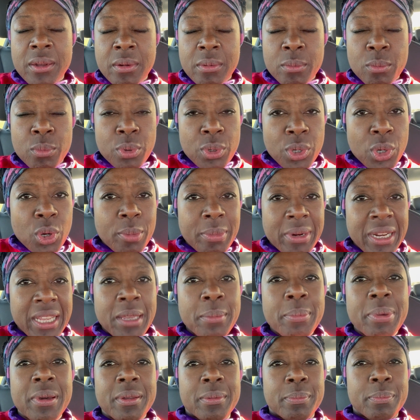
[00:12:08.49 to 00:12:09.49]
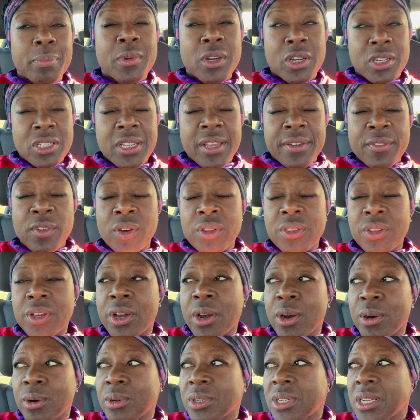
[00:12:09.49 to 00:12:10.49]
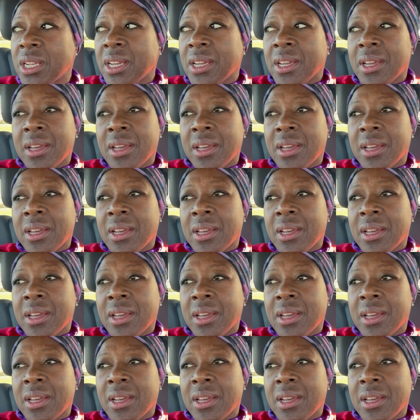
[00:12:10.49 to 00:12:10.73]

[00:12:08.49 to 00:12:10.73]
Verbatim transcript: normally, but because I've got the cold.